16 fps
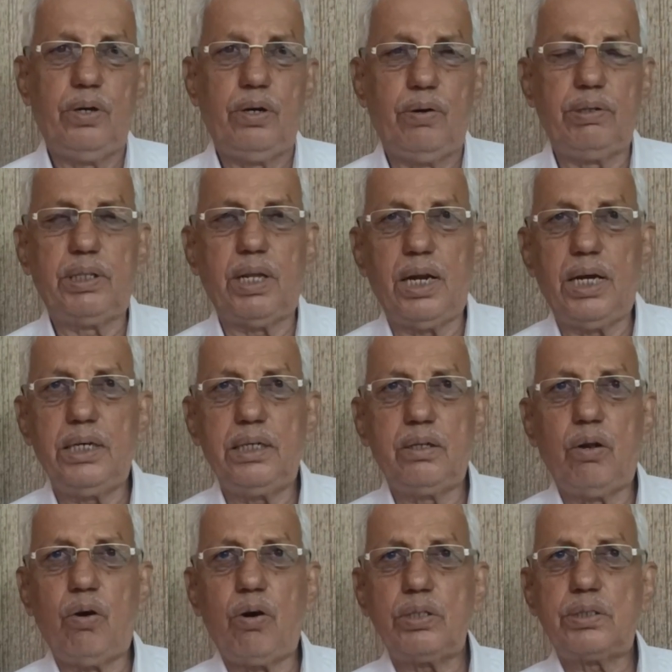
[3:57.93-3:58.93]
When the
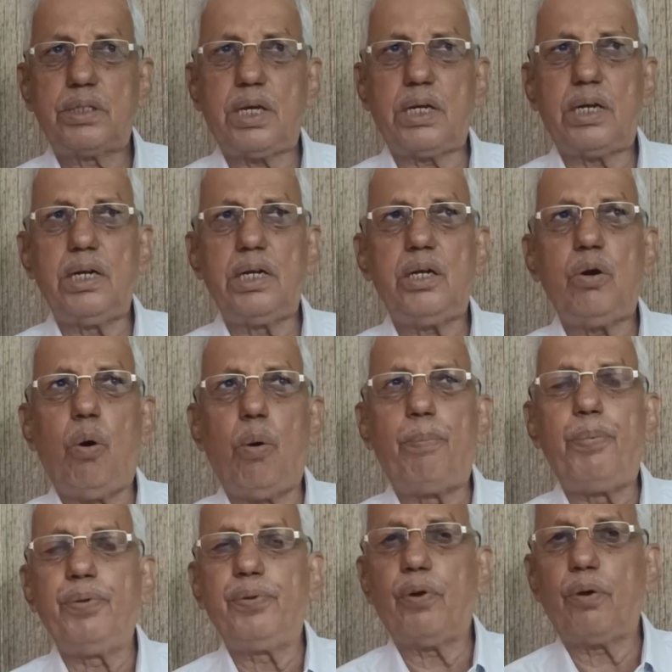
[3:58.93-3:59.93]
Lord suddenly
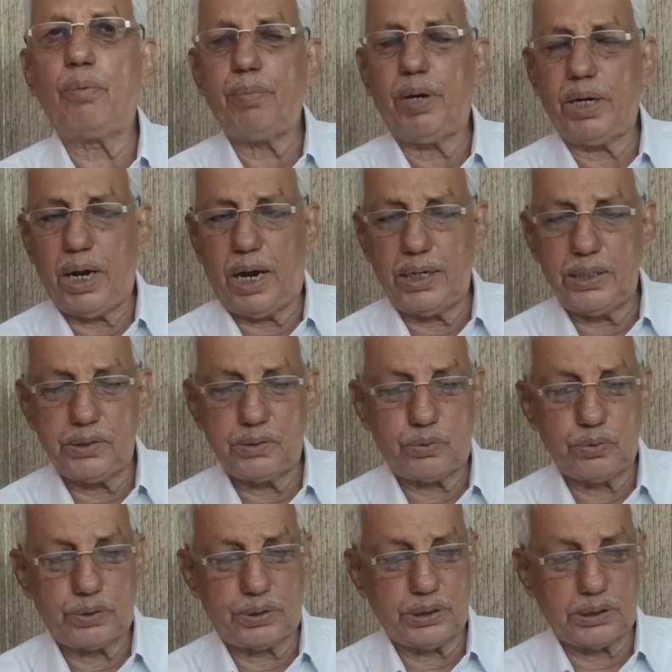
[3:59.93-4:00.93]
opens my eyes
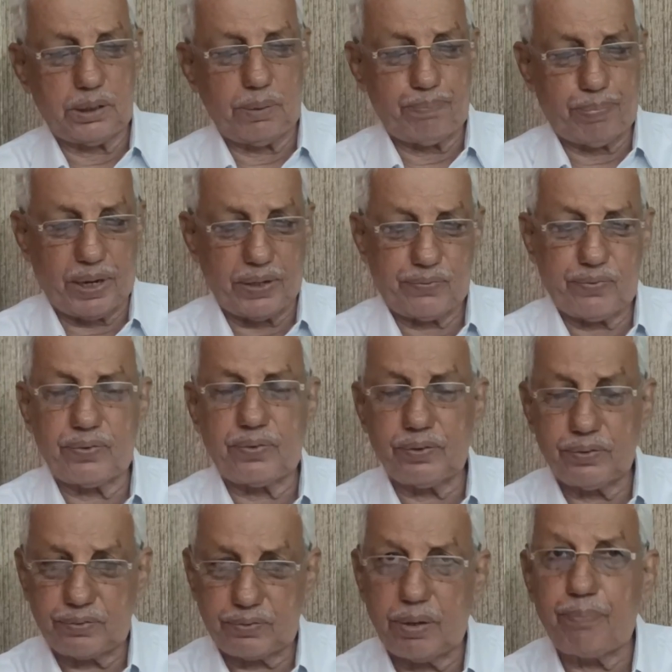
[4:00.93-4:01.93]
to certain passages
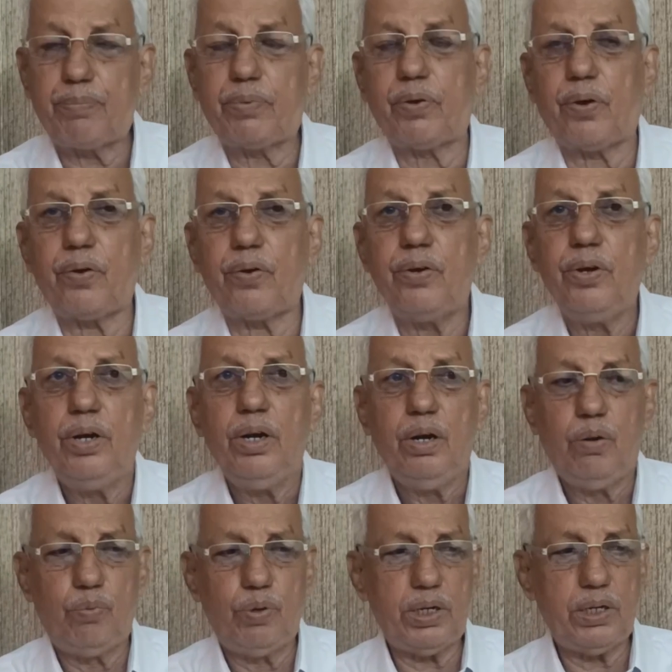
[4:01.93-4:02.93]
in scripture
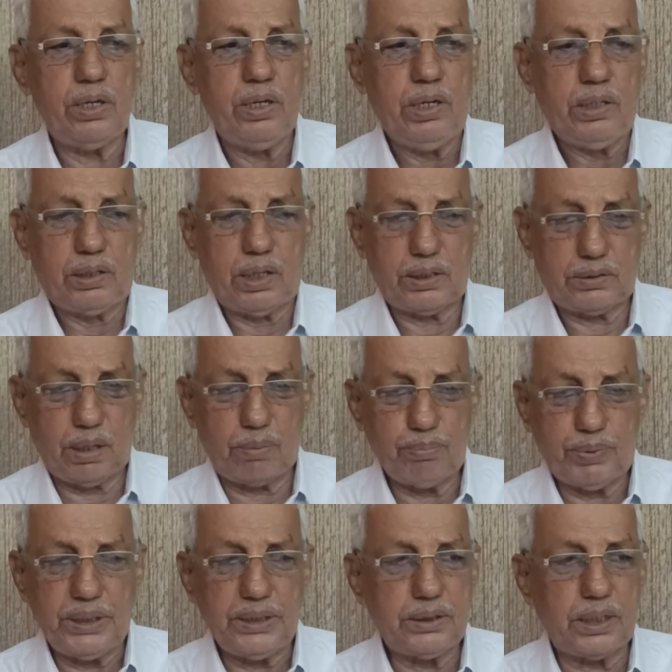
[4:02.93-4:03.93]
where there are some
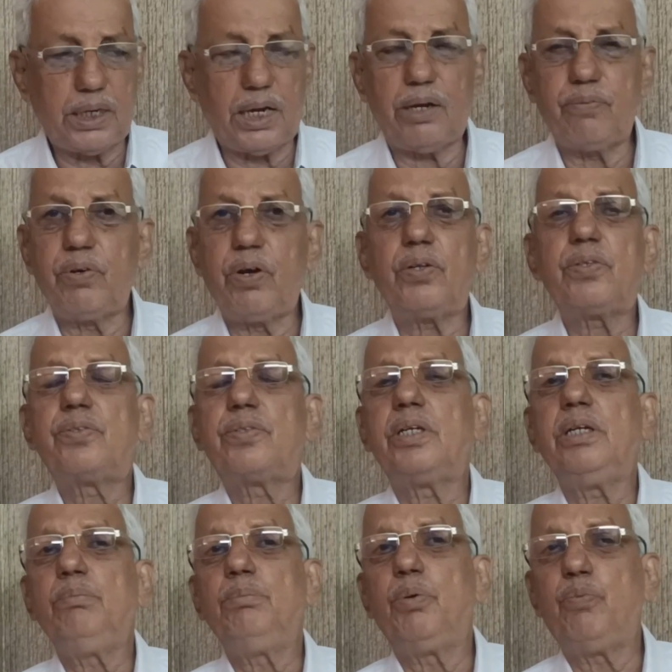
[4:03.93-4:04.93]
things that I have not
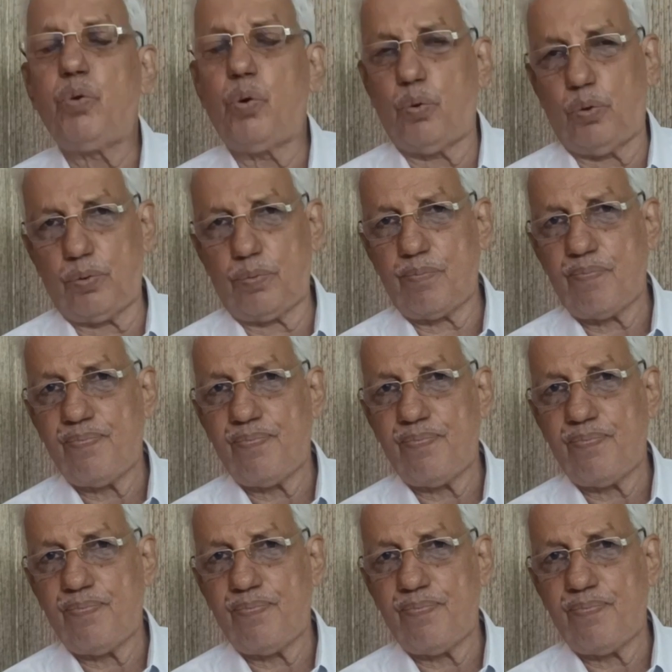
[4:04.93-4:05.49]
seen before.